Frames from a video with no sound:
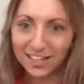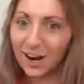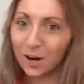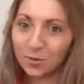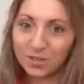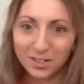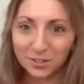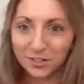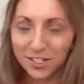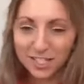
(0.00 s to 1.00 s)
how are we
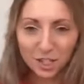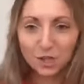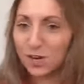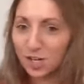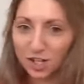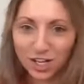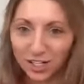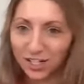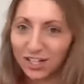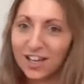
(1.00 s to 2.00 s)
still in this
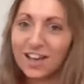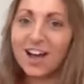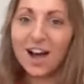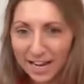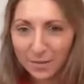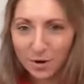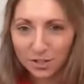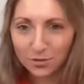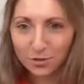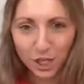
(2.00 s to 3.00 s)
situation? I am
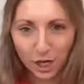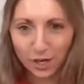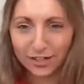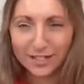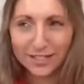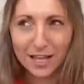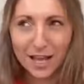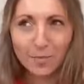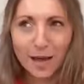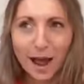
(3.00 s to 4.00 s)
also curious
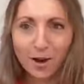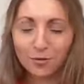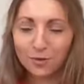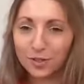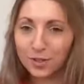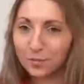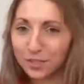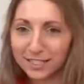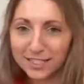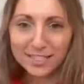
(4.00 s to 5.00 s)
about
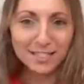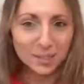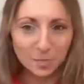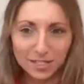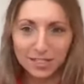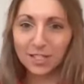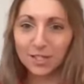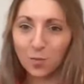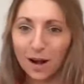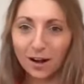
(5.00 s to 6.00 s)
places and
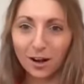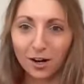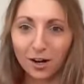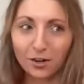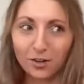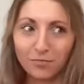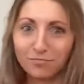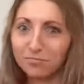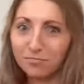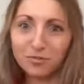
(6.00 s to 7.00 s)
spaces where
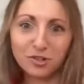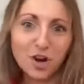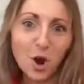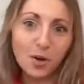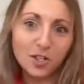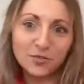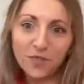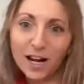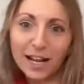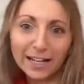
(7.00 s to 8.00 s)
no one's
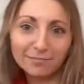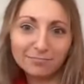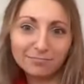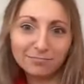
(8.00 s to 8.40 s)
running,